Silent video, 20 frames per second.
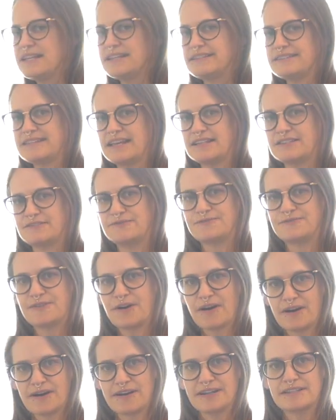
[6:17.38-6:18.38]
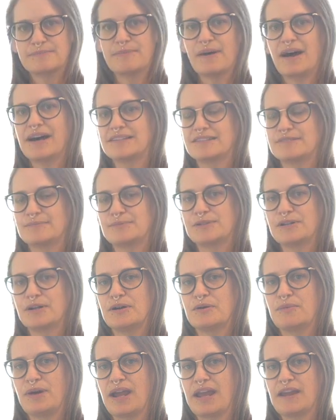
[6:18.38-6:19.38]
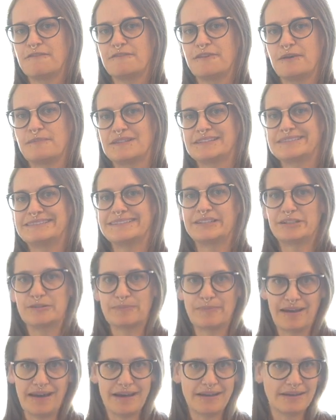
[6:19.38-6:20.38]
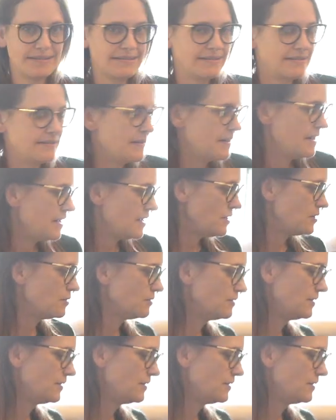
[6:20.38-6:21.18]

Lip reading: is as far as possible away from the litter box. Your